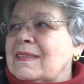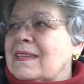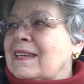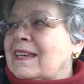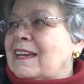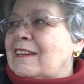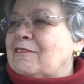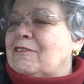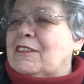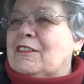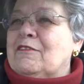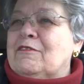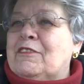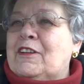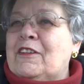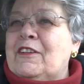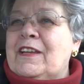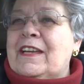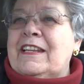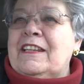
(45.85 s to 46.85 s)
I feel
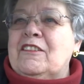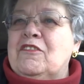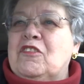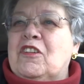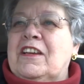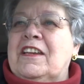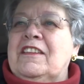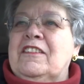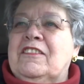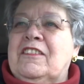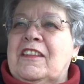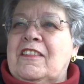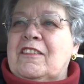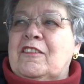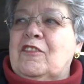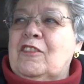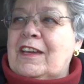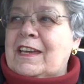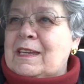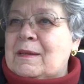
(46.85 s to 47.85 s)
very energized at the
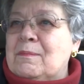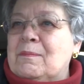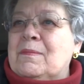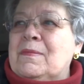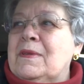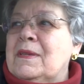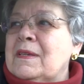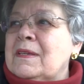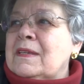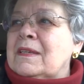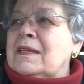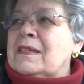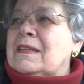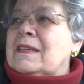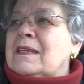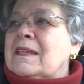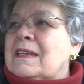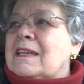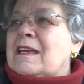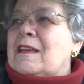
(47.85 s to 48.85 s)
time.
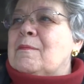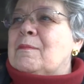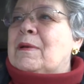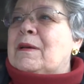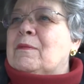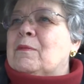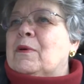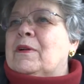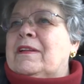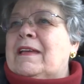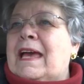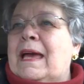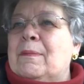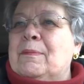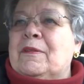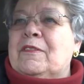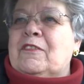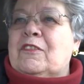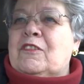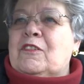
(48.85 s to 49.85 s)
But what
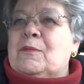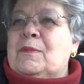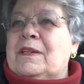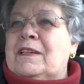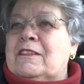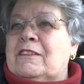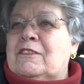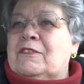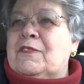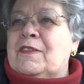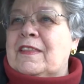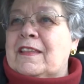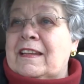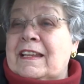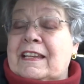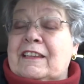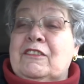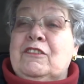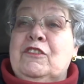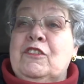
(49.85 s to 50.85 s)
happens to me is for the
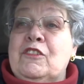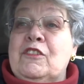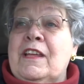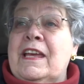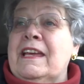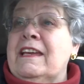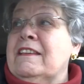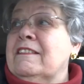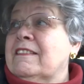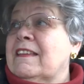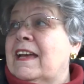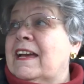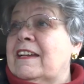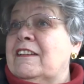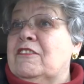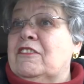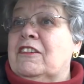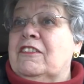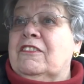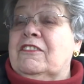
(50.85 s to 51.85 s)
next two days, I
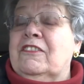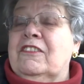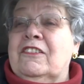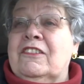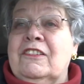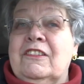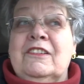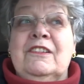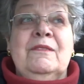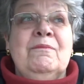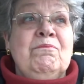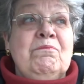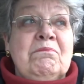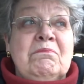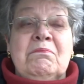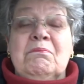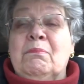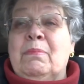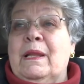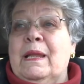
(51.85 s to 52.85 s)
just
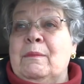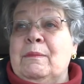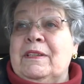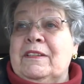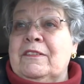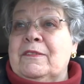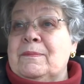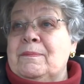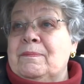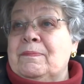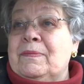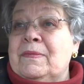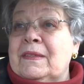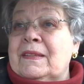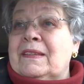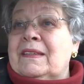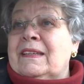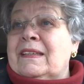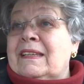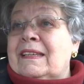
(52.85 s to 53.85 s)
plummet.
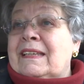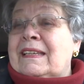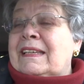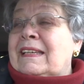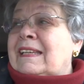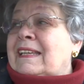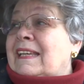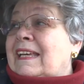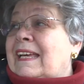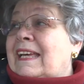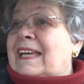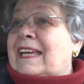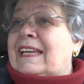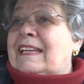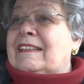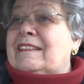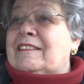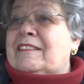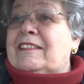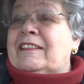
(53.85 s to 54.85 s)

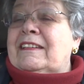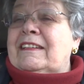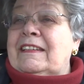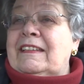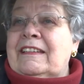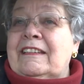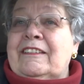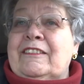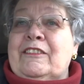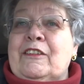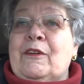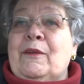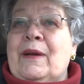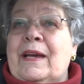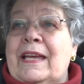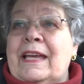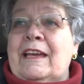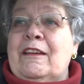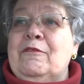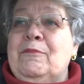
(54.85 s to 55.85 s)
And so
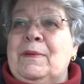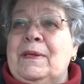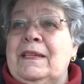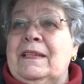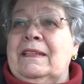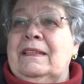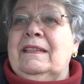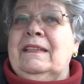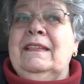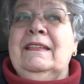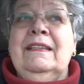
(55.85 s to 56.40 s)
I have been